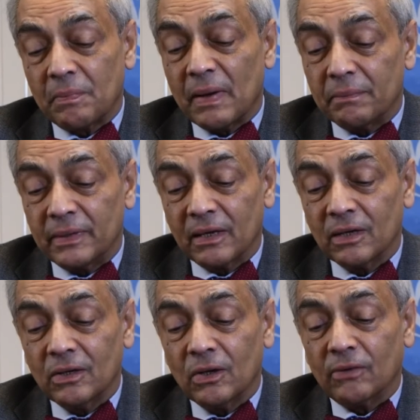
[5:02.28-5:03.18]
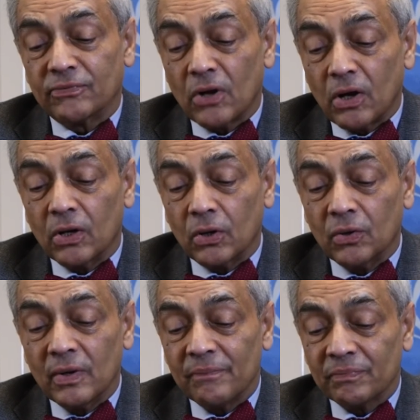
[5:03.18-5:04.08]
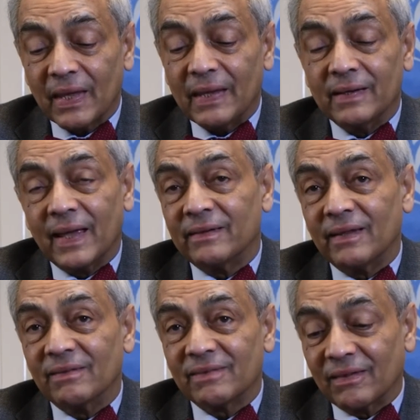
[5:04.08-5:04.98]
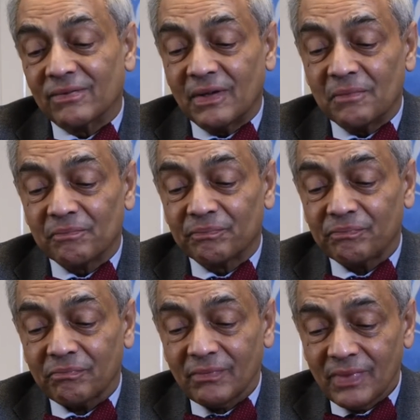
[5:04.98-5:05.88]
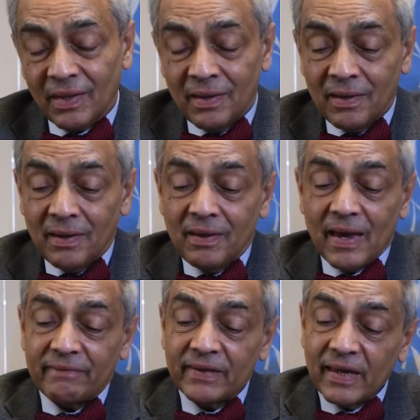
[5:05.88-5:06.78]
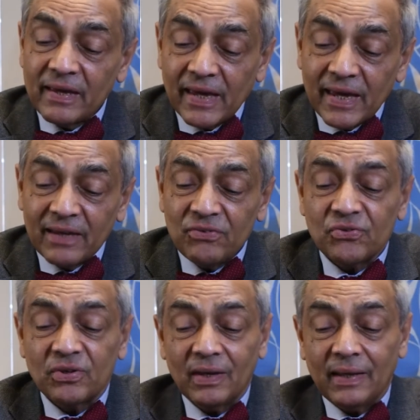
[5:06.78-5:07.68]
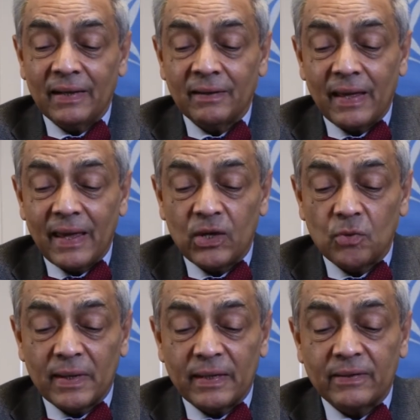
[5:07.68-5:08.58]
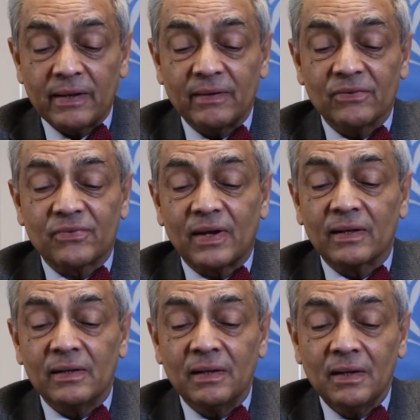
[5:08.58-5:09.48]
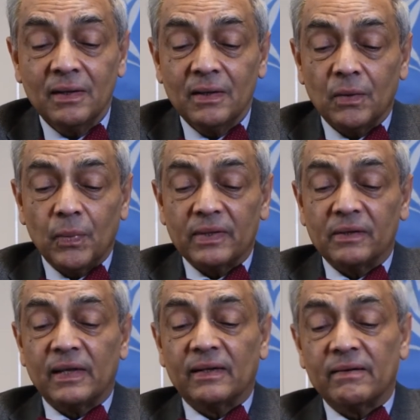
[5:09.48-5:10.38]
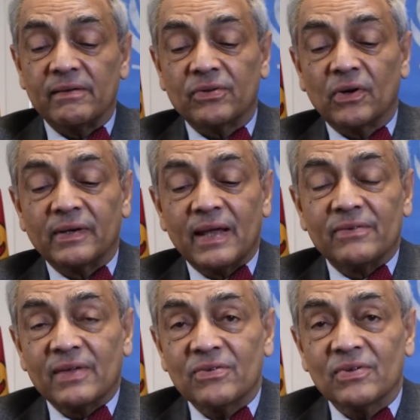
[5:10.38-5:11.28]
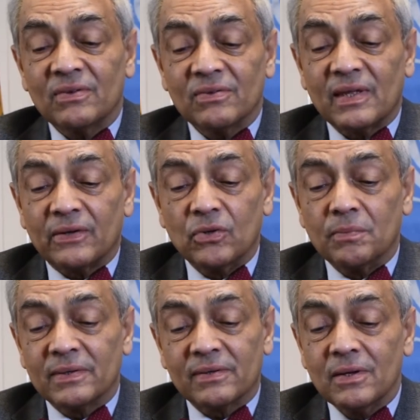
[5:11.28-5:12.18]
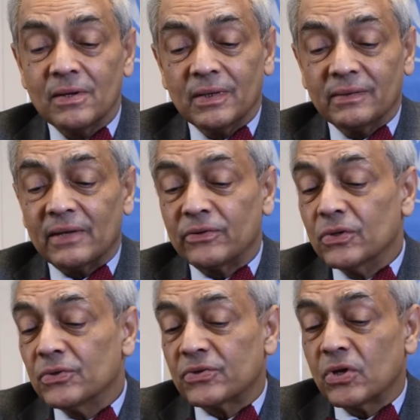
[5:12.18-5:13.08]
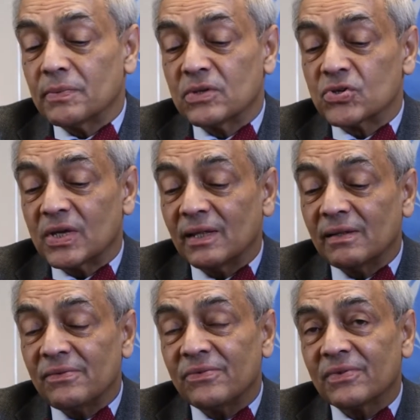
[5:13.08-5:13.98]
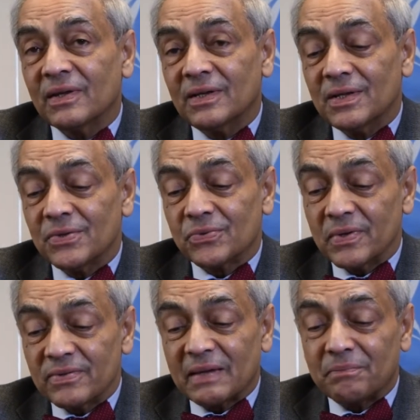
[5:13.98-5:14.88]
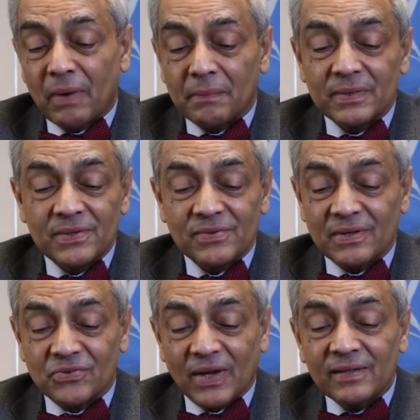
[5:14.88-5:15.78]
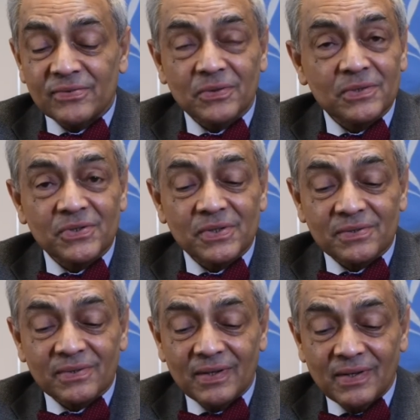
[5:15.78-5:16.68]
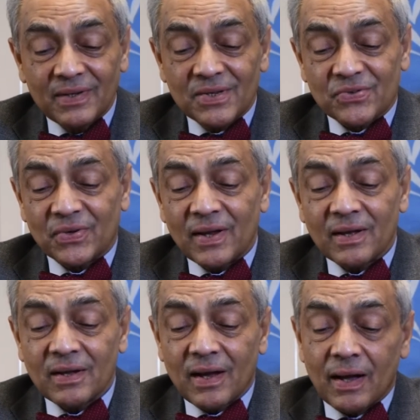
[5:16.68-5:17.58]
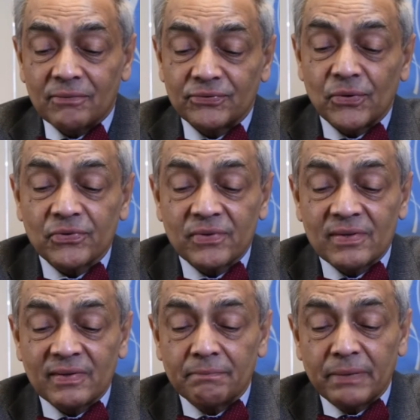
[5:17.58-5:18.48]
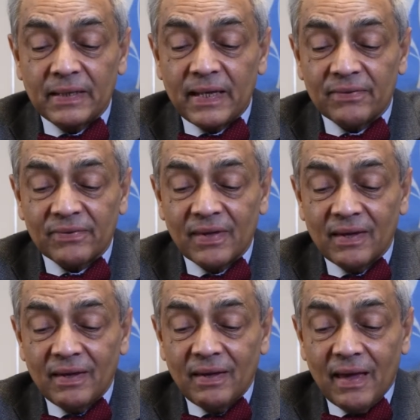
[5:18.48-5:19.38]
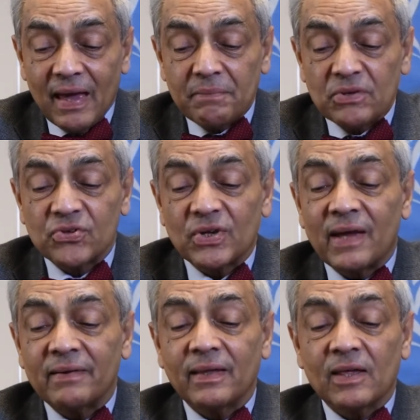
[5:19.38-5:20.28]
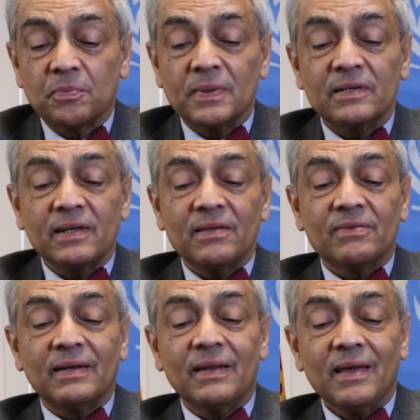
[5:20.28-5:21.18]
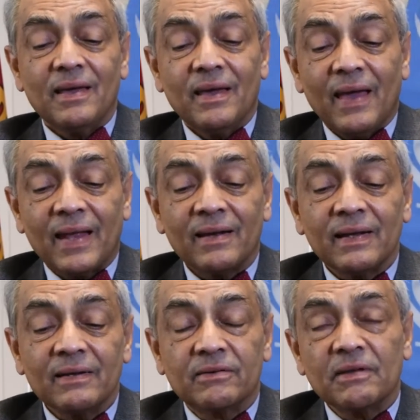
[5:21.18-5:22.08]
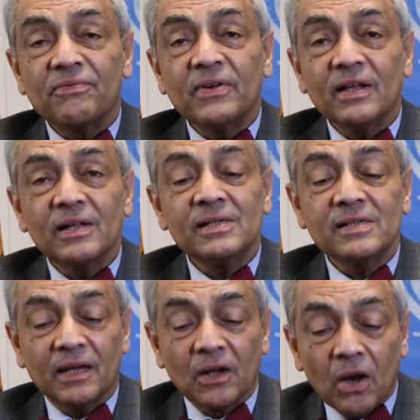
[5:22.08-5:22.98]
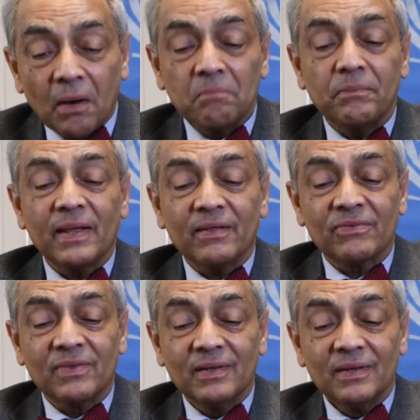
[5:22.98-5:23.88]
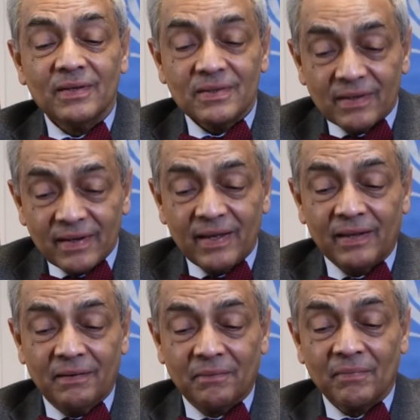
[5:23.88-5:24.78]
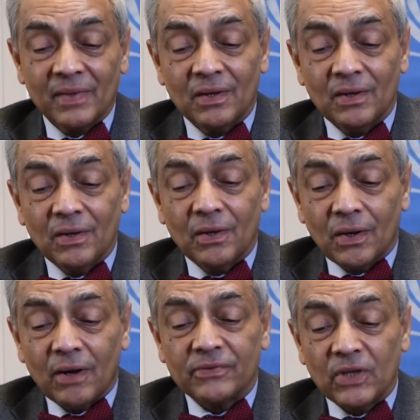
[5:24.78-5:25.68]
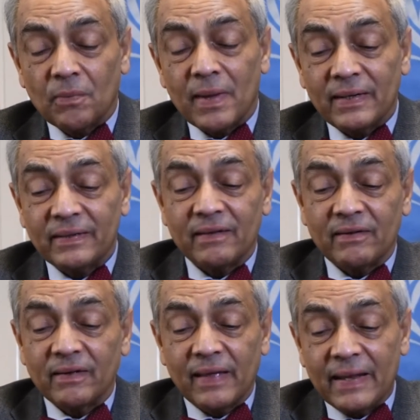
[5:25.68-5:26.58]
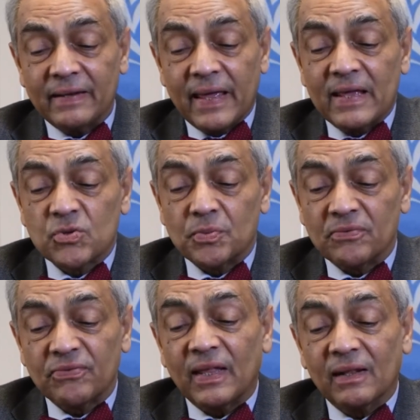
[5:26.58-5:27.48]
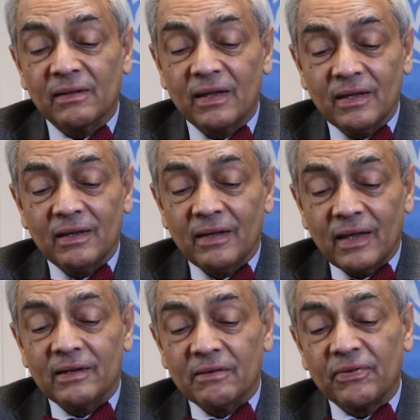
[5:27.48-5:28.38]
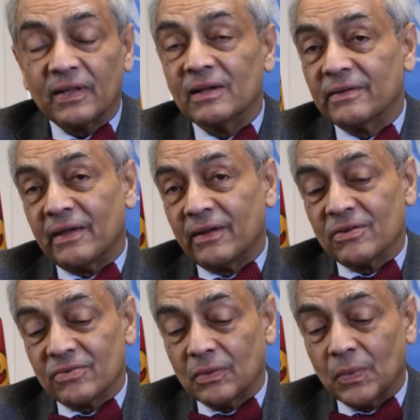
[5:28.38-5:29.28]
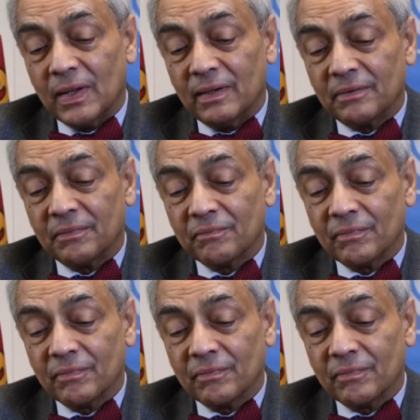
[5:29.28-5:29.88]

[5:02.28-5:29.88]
Republic of Congo in 1960. Having engaged in a humanitarian struggle with terrorist organizations that used human shields, suicide bombers and child soldiers, Sri Lanka armed forces and police have been sharing expertise in handling difficult and complex terrain of the humanitarian engagement field in difficult areas of the world.